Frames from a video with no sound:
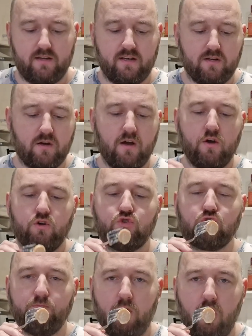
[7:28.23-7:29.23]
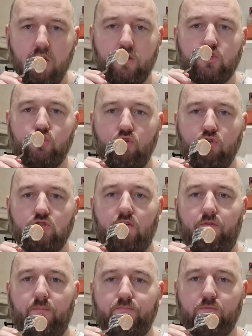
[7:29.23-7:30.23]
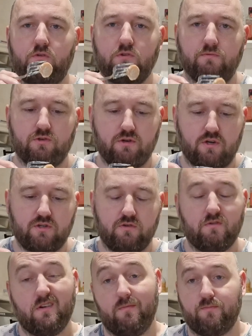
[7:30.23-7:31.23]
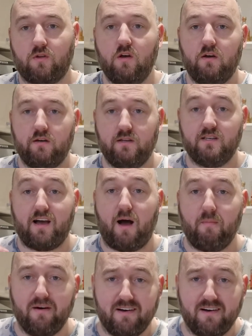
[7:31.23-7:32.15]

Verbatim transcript: You need smaller chunks of sausage, well, it's ham,